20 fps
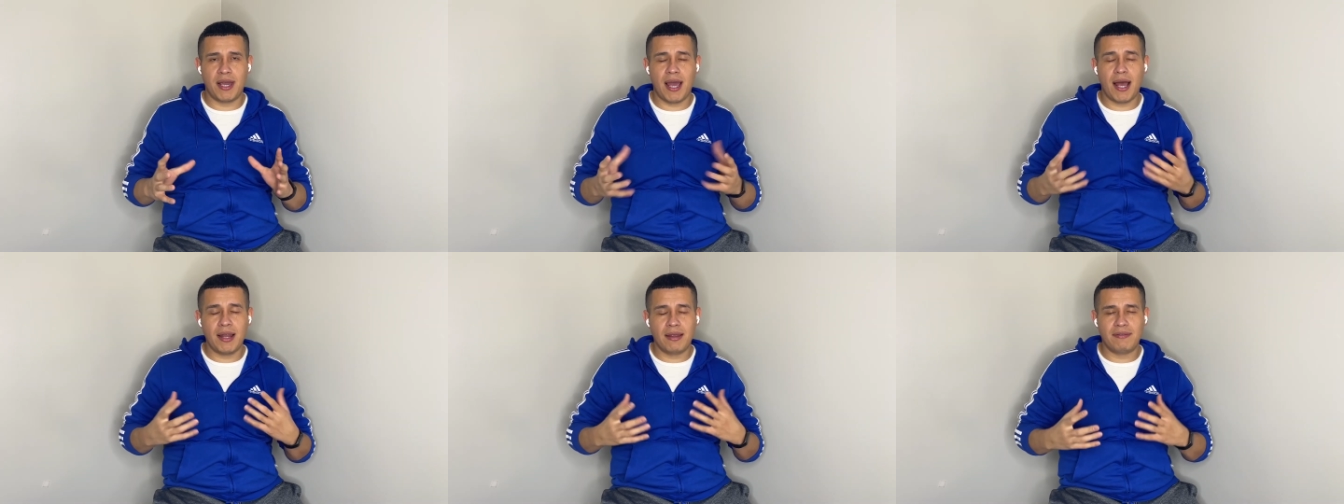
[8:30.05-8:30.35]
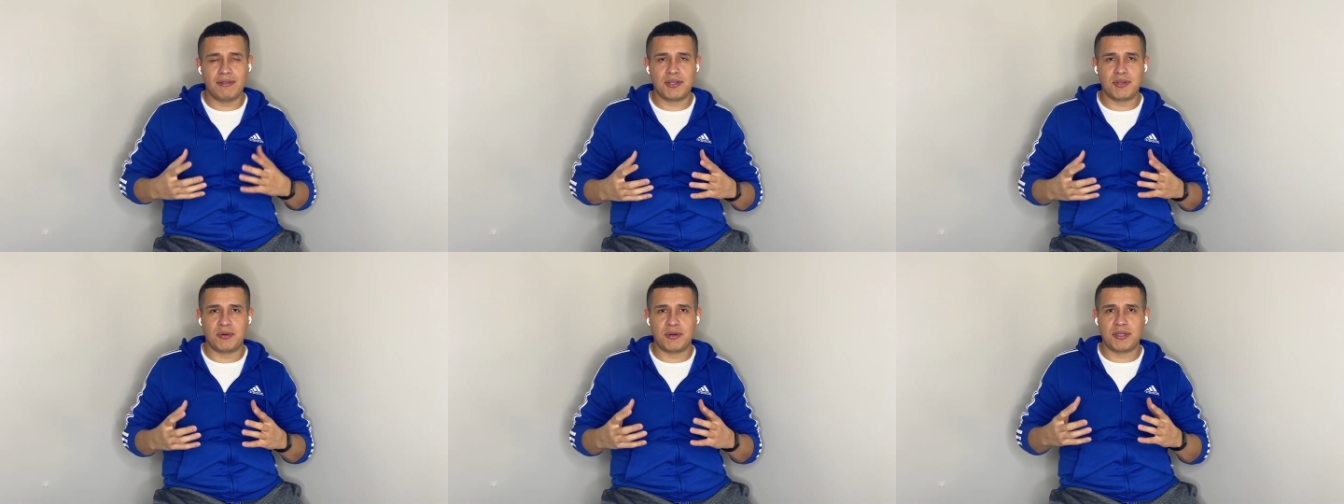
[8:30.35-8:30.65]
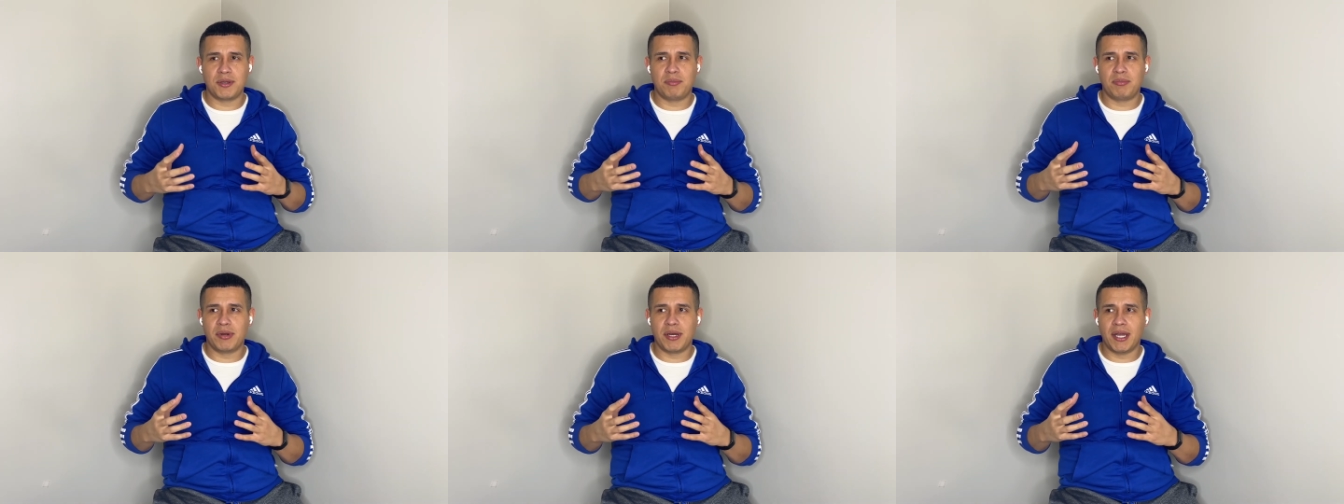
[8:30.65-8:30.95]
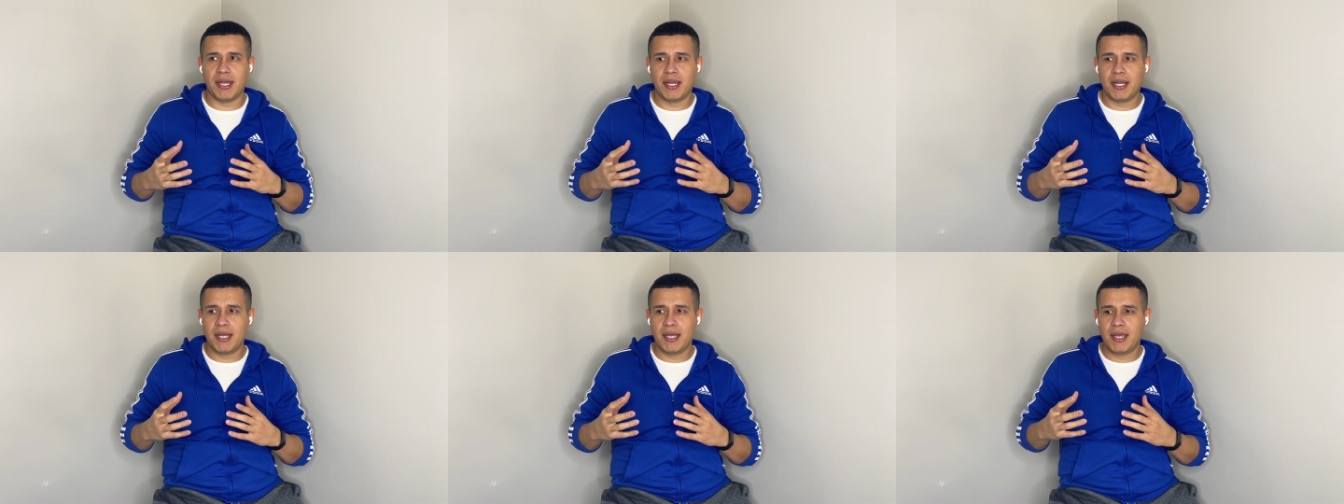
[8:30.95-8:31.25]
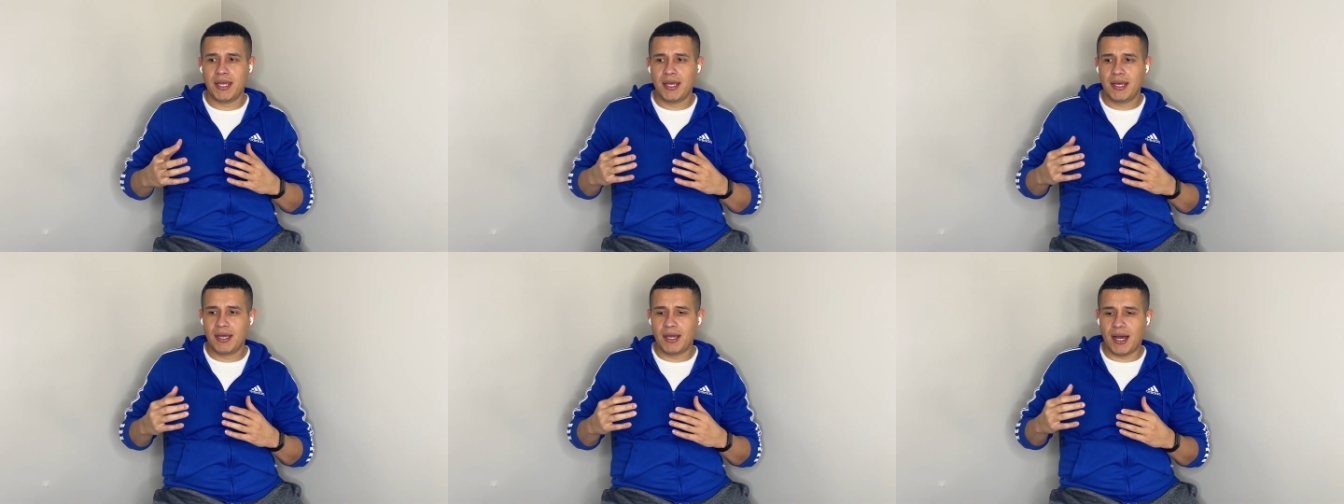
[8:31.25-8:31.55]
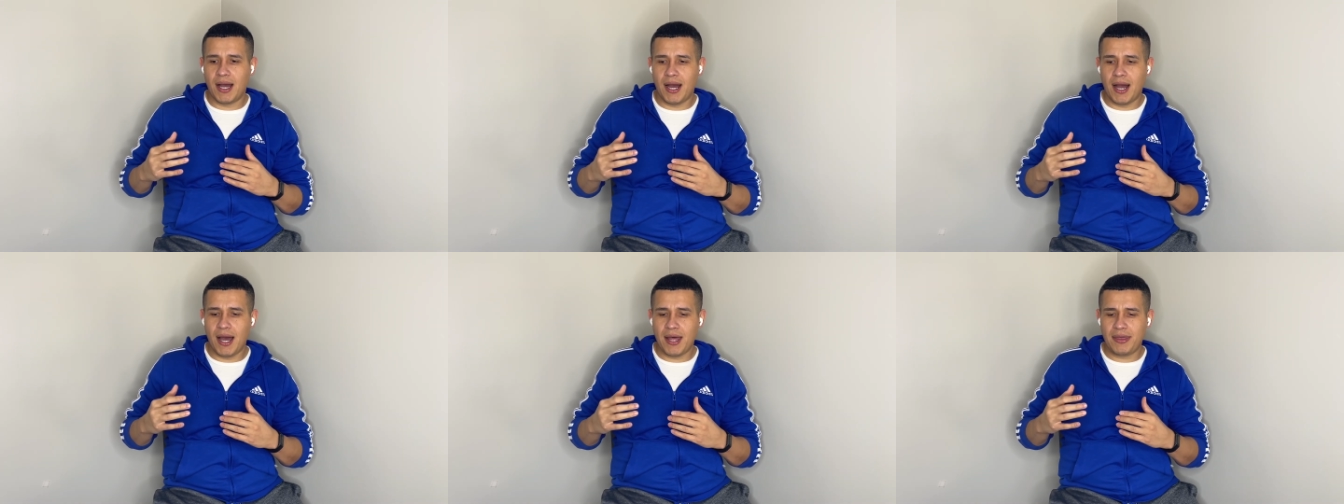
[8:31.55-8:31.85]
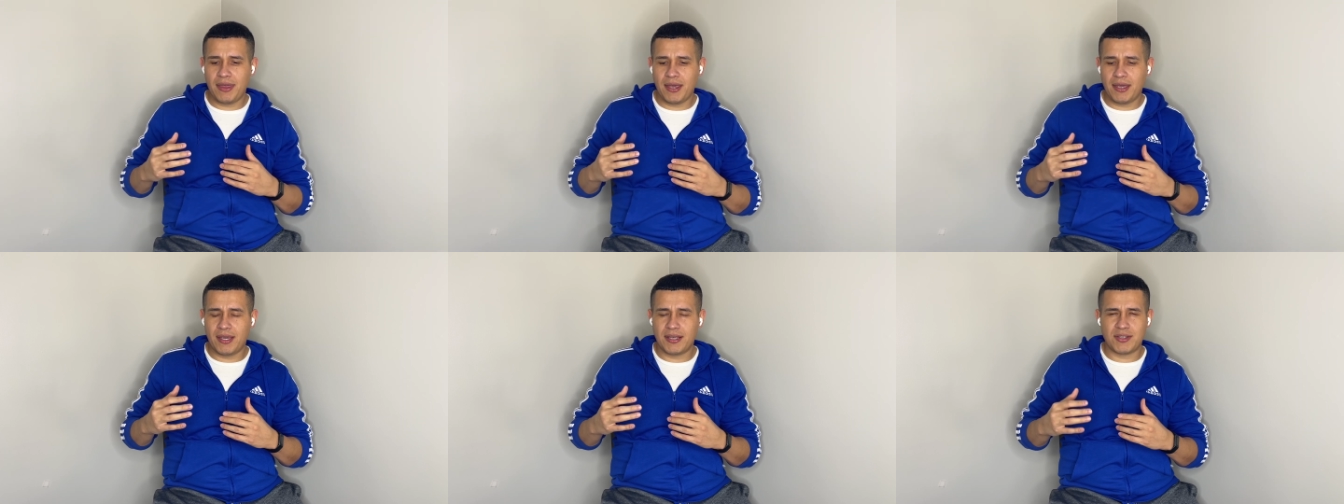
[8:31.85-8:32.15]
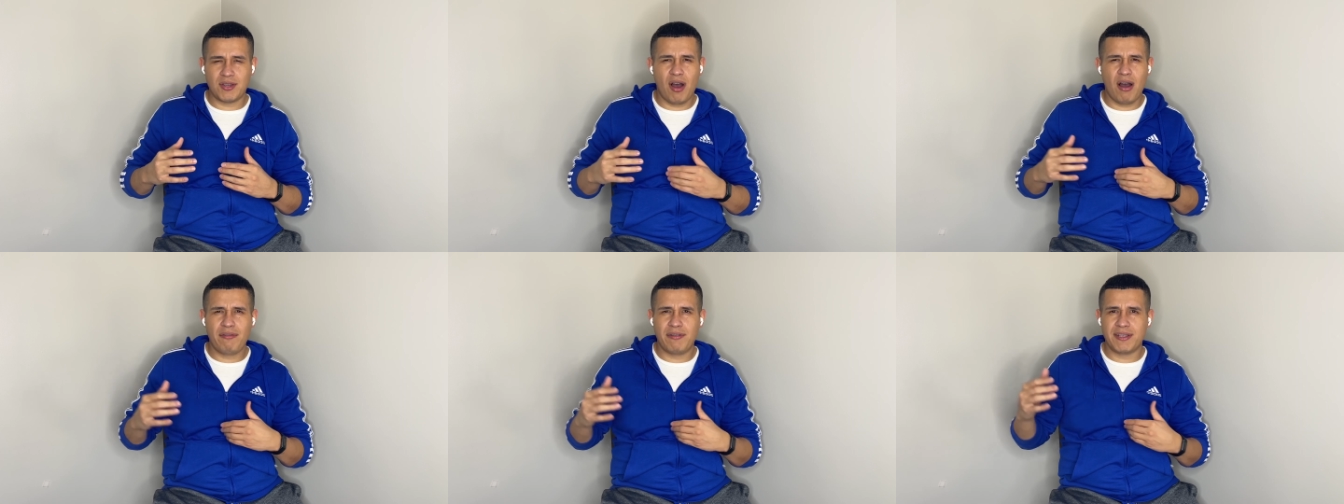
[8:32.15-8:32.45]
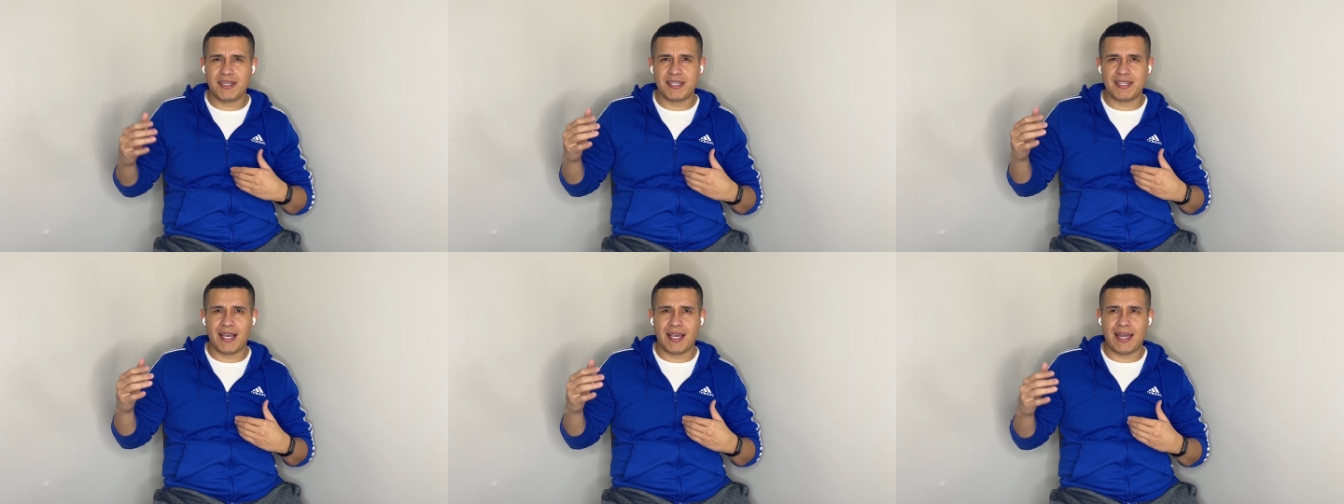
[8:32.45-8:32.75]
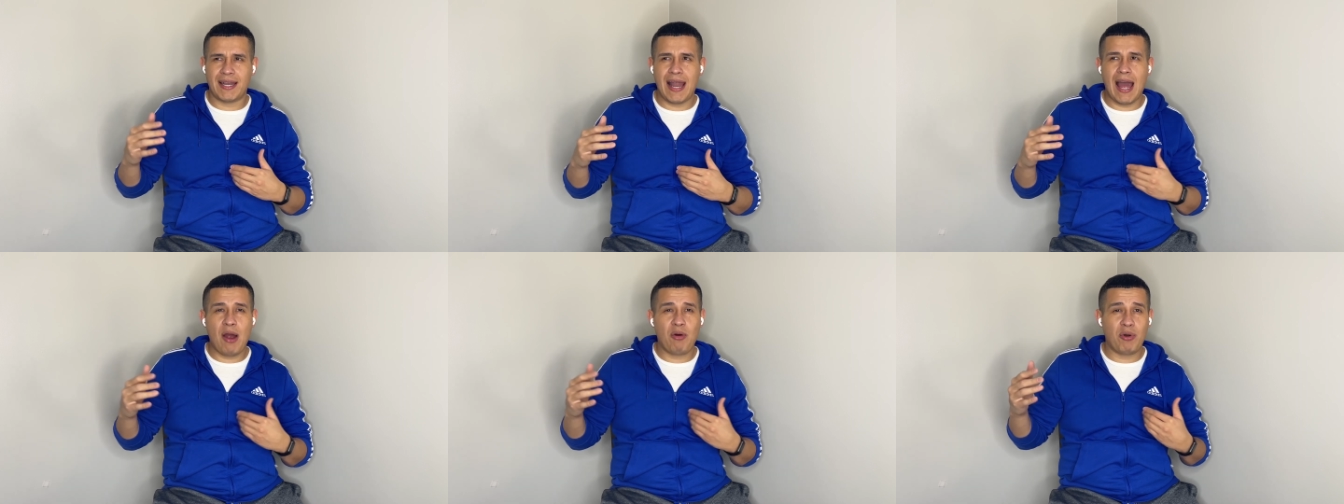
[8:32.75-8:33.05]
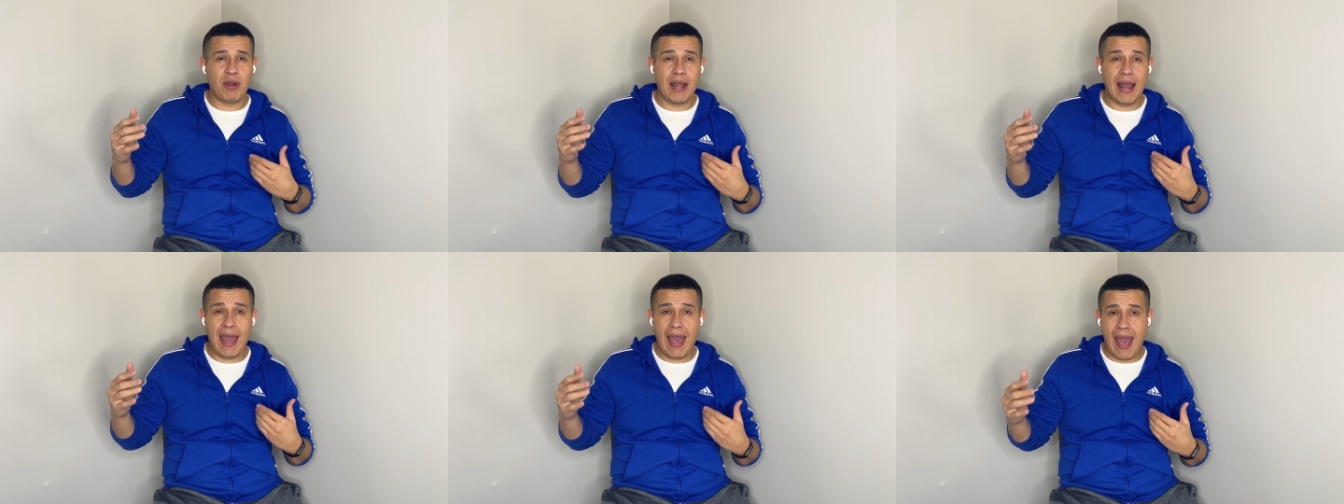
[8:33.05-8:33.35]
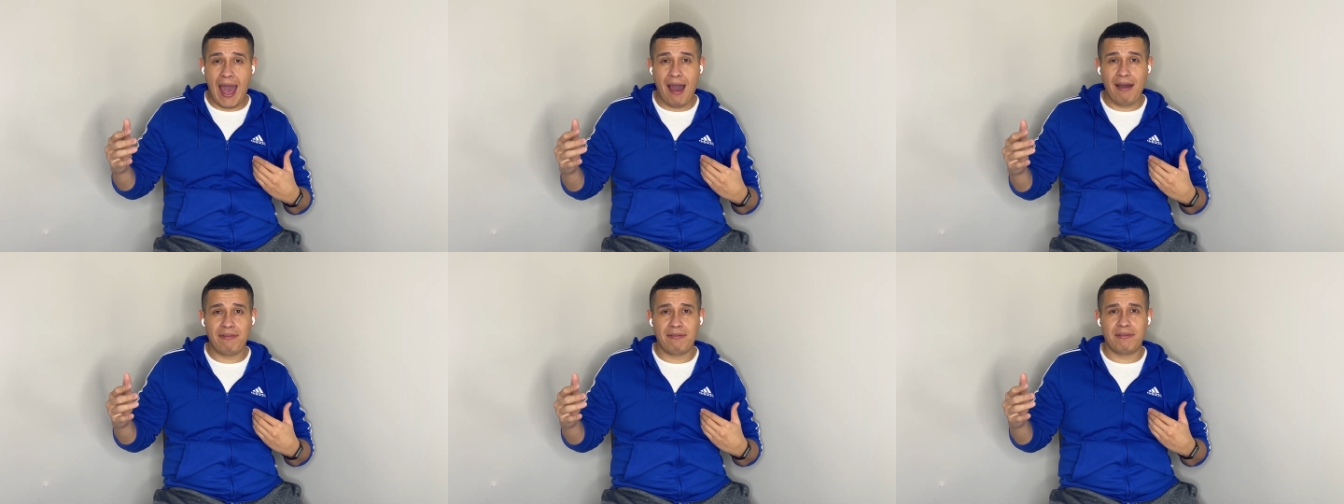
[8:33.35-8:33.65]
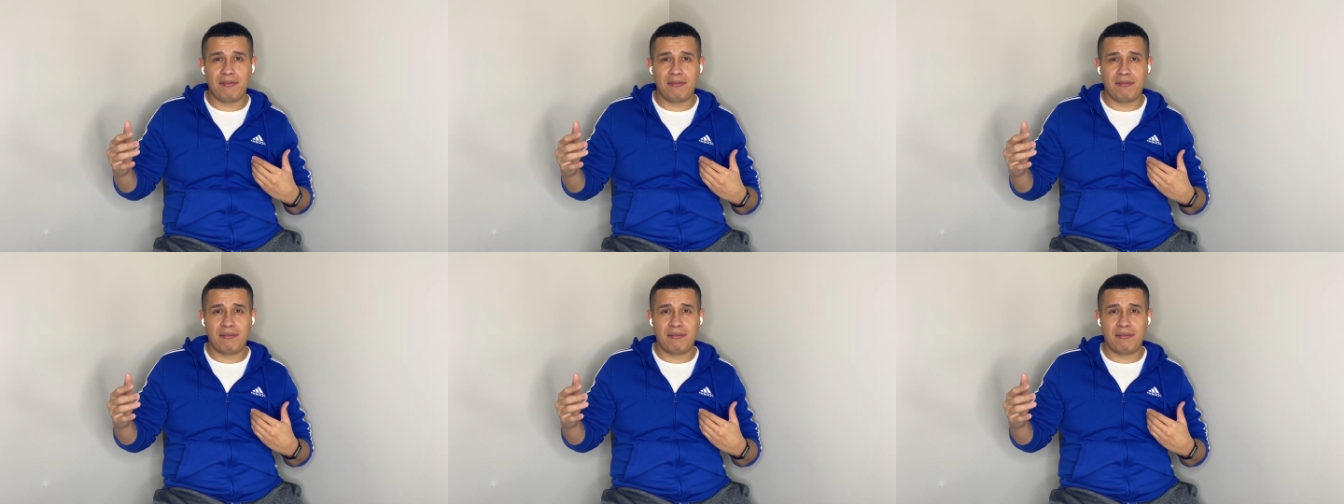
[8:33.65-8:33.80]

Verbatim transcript: I live in Georgia, but uh, I think his office is like an hour and a half